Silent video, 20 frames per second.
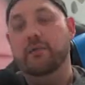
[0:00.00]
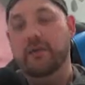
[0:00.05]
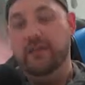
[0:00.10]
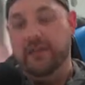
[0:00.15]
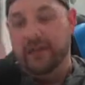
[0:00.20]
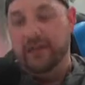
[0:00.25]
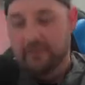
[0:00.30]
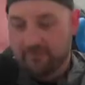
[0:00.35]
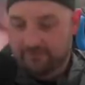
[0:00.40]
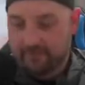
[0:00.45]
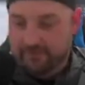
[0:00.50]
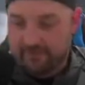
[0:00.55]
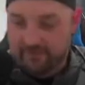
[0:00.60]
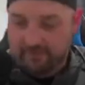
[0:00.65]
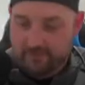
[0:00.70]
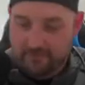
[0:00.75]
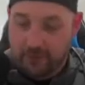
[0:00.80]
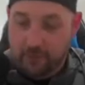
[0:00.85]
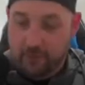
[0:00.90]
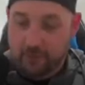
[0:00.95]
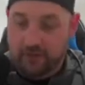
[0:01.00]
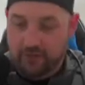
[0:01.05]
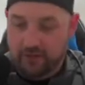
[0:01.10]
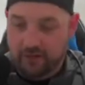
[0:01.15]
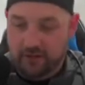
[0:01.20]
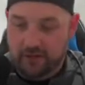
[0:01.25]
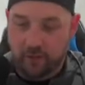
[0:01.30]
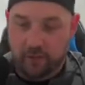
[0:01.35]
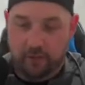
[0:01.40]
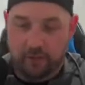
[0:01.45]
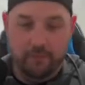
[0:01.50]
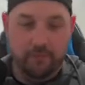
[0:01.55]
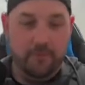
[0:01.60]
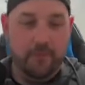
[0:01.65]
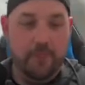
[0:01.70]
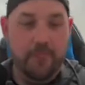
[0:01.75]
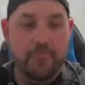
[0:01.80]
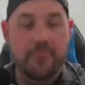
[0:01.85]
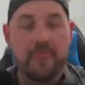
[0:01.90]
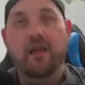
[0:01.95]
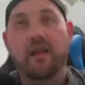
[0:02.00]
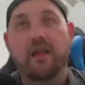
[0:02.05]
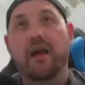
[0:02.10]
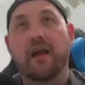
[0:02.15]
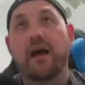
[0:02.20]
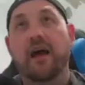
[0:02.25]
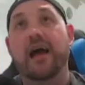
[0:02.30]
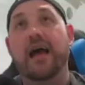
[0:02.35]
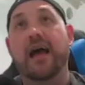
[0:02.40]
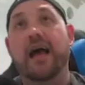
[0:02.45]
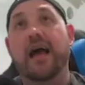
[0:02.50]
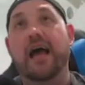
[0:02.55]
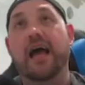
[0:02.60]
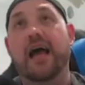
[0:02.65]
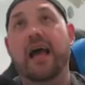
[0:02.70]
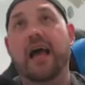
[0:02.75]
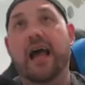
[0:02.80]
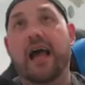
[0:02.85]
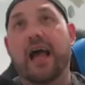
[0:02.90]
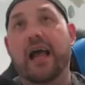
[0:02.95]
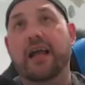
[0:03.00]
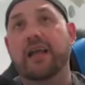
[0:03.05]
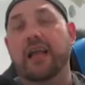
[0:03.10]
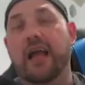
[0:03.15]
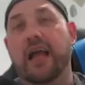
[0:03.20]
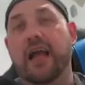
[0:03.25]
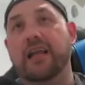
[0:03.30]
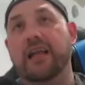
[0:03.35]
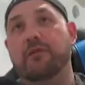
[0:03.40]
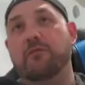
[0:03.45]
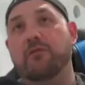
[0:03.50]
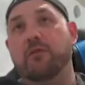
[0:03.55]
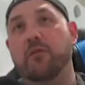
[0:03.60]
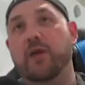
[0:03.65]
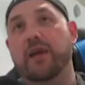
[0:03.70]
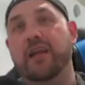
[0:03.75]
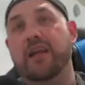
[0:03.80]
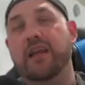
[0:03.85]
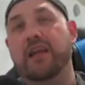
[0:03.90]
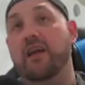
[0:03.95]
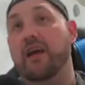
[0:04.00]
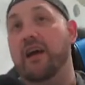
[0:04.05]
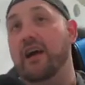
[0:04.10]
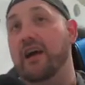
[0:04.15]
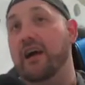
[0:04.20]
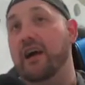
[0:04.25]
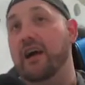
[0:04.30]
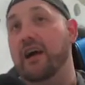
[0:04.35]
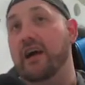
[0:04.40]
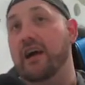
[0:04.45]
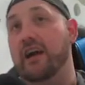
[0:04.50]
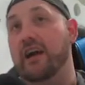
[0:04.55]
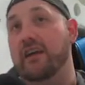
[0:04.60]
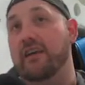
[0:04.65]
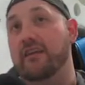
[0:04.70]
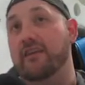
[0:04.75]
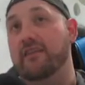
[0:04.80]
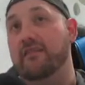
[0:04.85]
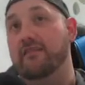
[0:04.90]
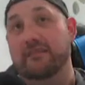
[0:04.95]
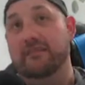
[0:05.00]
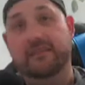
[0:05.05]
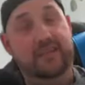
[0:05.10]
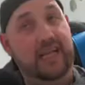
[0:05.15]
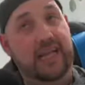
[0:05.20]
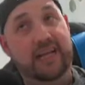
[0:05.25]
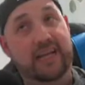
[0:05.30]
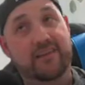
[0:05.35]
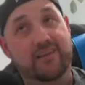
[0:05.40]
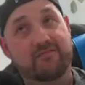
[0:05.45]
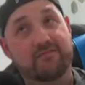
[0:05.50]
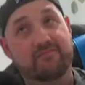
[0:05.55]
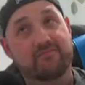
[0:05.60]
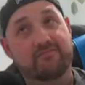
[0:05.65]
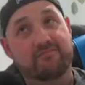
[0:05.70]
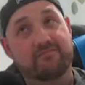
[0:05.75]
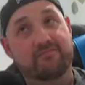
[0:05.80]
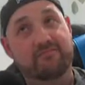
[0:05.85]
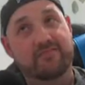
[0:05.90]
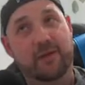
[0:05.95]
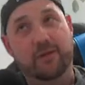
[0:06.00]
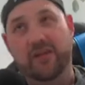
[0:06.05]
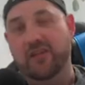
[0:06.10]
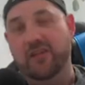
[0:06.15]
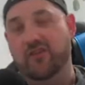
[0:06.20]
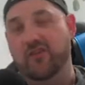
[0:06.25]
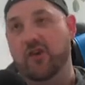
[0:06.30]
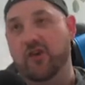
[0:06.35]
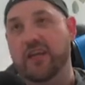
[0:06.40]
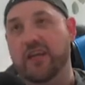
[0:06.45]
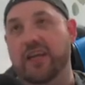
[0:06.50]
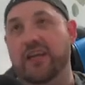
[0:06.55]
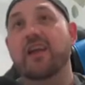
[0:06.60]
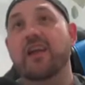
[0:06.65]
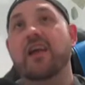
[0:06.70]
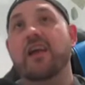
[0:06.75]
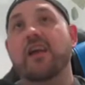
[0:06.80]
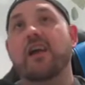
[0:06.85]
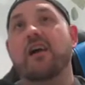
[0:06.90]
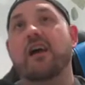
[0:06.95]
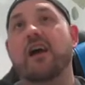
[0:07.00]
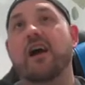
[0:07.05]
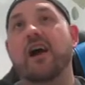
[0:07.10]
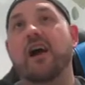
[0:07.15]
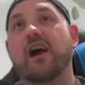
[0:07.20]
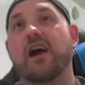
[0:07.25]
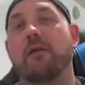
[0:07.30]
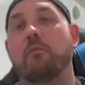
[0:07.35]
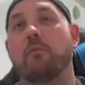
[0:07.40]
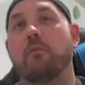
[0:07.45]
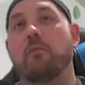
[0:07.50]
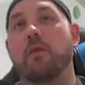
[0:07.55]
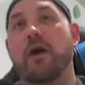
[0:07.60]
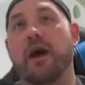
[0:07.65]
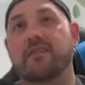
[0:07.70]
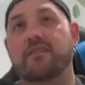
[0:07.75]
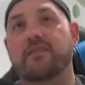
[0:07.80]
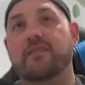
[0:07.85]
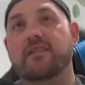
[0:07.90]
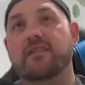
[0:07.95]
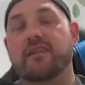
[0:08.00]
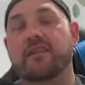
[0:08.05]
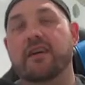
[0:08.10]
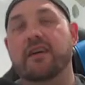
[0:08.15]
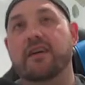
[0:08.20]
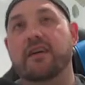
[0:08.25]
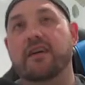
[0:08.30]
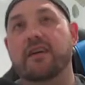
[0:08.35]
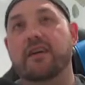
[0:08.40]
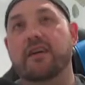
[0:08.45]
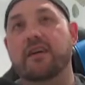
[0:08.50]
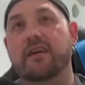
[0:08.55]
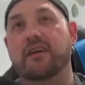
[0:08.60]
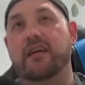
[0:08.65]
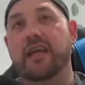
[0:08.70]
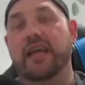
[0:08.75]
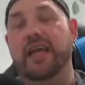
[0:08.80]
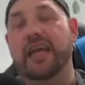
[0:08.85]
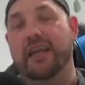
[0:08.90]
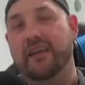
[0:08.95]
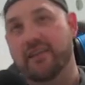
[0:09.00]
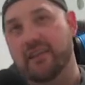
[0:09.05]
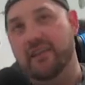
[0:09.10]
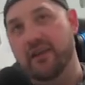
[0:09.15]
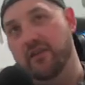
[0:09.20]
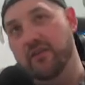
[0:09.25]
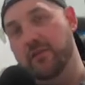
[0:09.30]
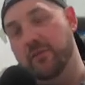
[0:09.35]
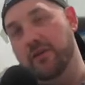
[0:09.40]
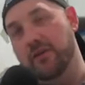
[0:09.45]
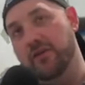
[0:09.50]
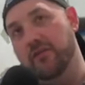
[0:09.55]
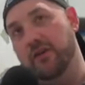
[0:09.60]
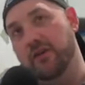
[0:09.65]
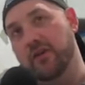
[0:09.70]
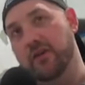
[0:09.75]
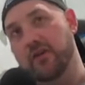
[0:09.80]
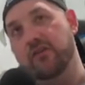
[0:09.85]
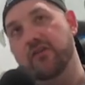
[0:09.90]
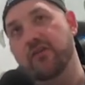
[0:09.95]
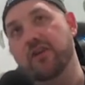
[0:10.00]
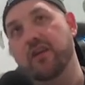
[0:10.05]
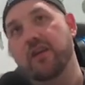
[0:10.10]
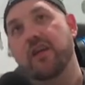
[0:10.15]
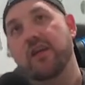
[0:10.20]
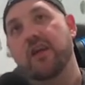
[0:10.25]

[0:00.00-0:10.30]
but yeah, that one's a really good one. uh Agadeem's Awakening, uh it's a land that we can shock in, um, but uh, it, there is a bit of recursion,